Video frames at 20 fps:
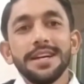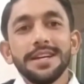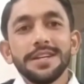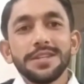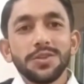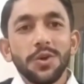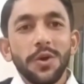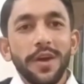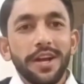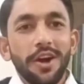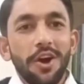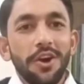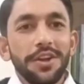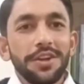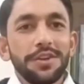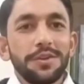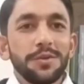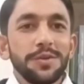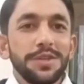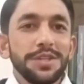So
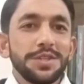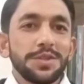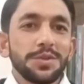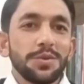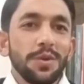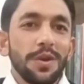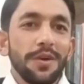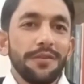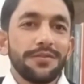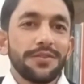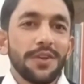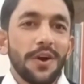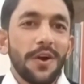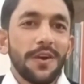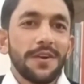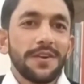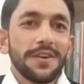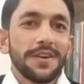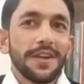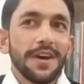according to this school of
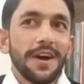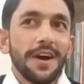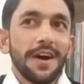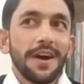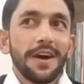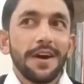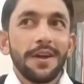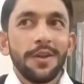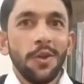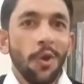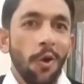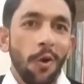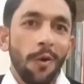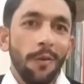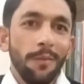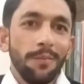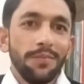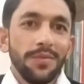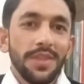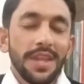thought,
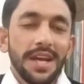no,